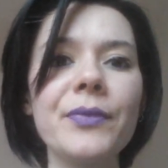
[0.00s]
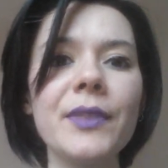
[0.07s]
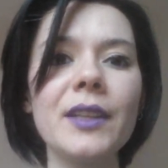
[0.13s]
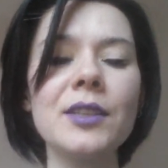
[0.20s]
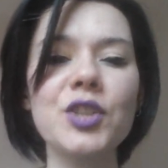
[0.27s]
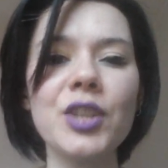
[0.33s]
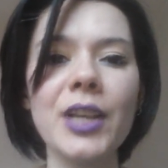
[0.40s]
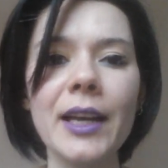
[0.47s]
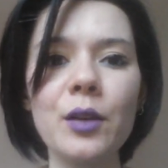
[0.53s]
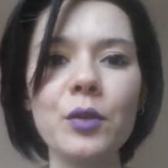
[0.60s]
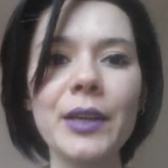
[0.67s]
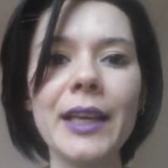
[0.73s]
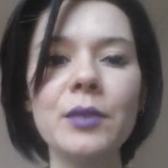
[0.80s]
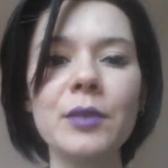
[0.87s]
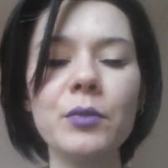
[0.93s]
this shadow
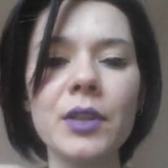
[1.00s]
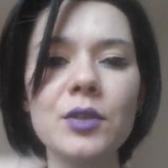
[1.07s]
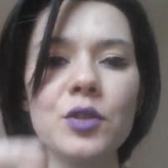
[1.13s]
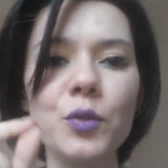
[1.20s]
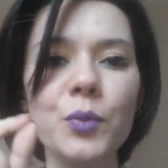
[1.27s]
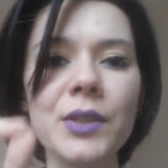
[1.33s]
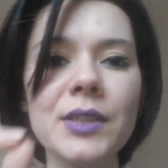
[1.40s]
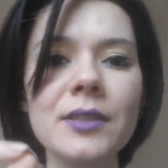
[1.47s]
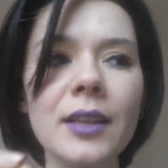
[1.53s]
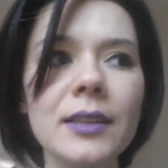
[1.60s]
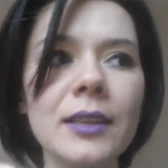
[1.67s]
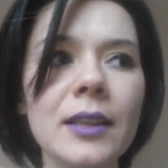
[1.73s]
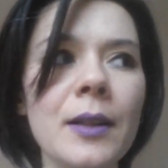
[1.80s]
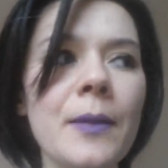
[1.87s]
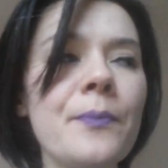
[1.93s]
can be super
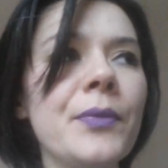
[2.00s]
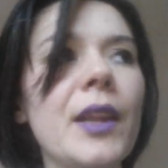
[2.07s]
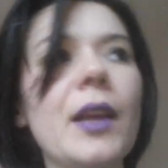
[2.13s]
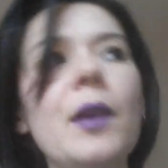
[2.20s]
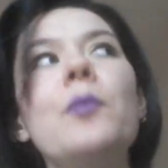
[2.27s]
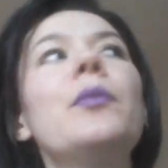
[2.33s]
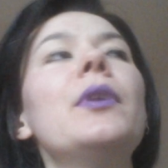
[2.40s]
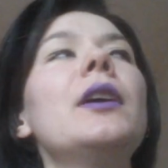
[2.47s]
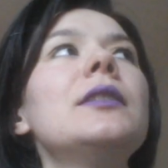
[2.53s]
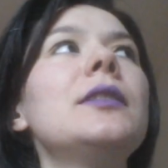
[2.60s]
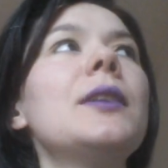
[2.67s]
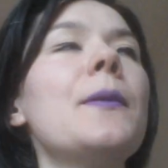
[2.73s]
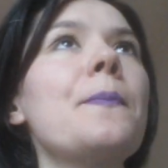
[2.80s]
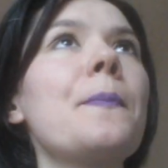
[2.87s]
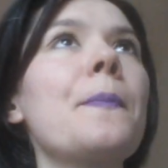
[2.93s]
subtle. But